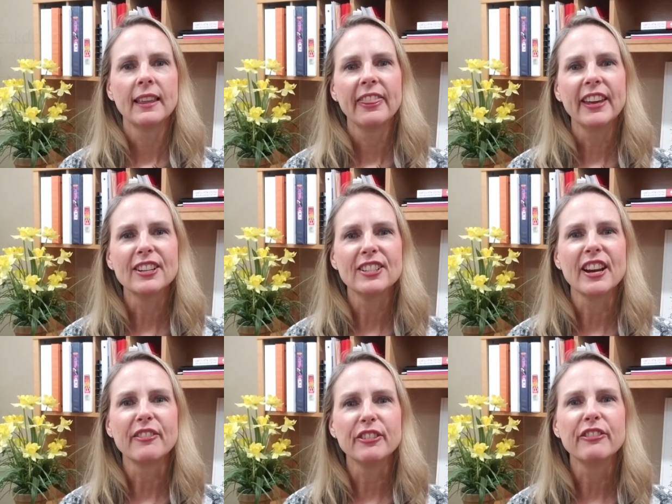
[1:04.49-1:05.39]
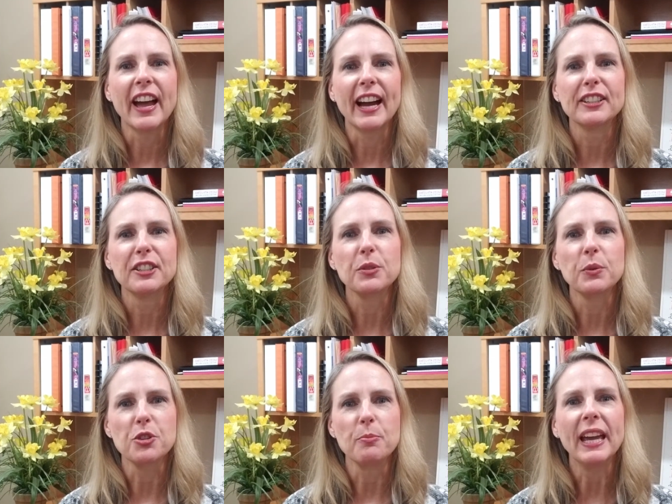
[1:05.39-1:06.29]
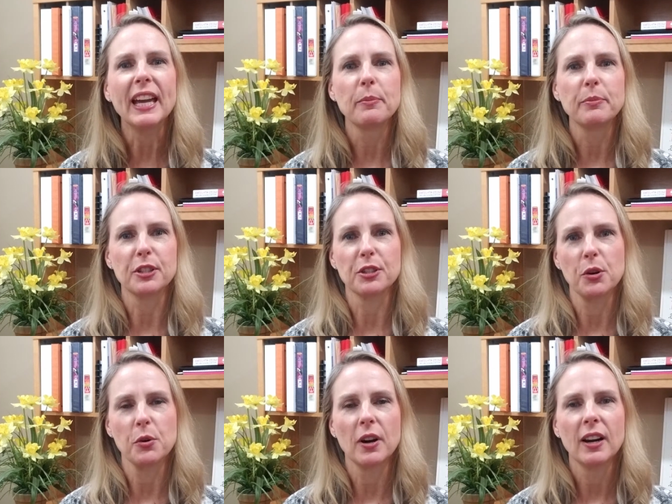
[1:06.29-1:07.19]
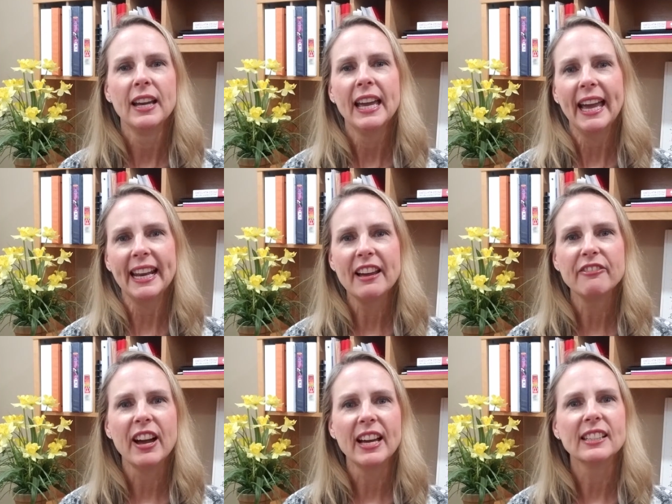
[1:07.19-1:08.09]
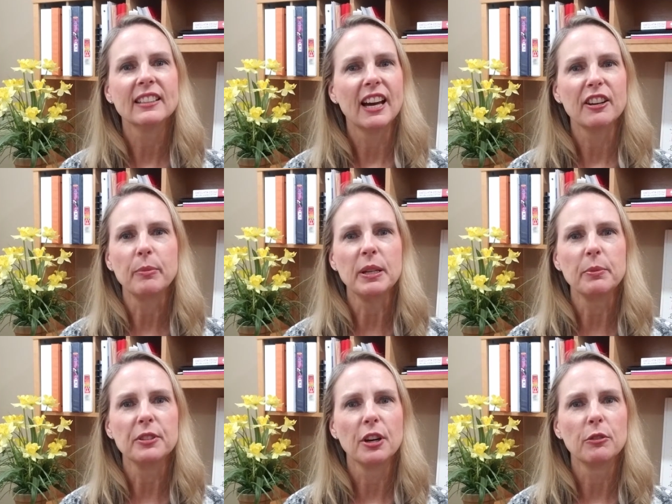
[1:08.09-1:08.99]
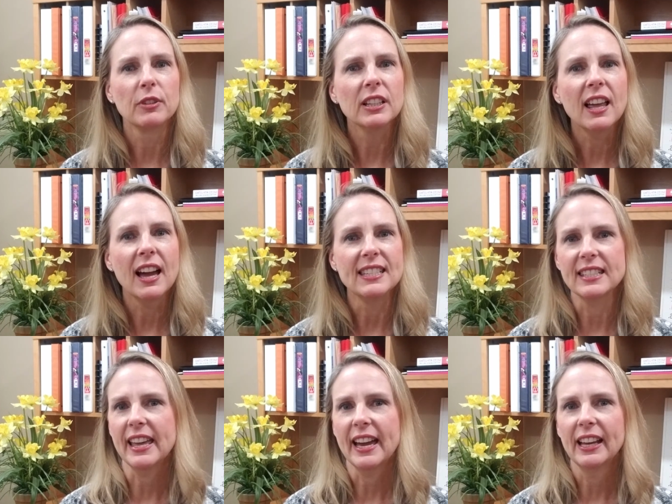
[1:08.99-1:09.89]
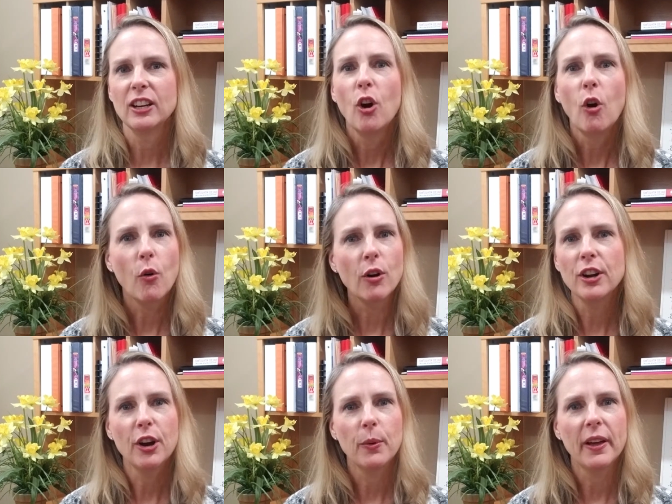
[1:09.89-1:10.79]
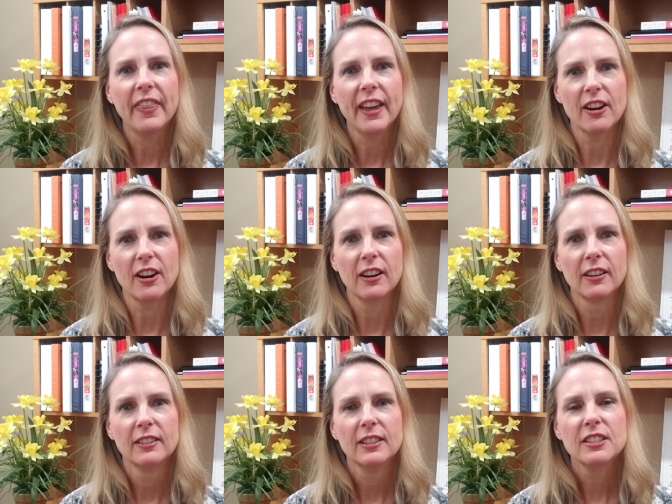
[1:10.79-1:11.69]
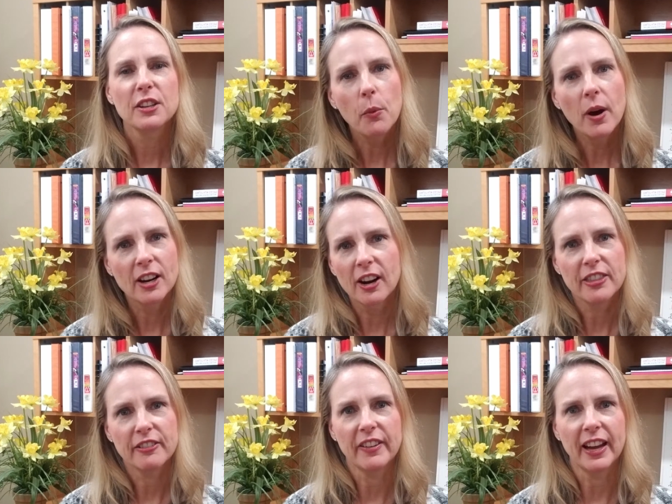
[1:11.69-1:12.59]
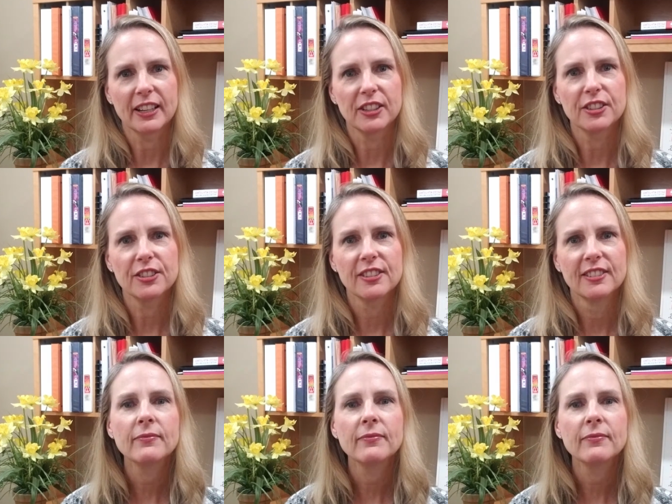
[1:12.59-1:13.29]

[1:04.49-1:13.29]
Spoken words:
There are several factors which make up your score, and I find a lot of people don't realize that or know what they are. So what are the factors?